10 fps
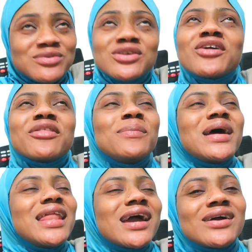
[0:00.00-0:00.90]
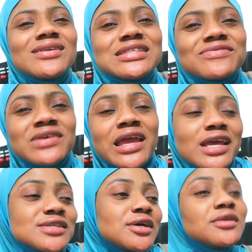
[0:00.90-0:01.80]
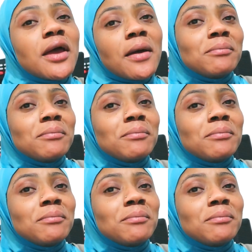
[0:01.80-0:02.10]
Turn on the bell icon notification.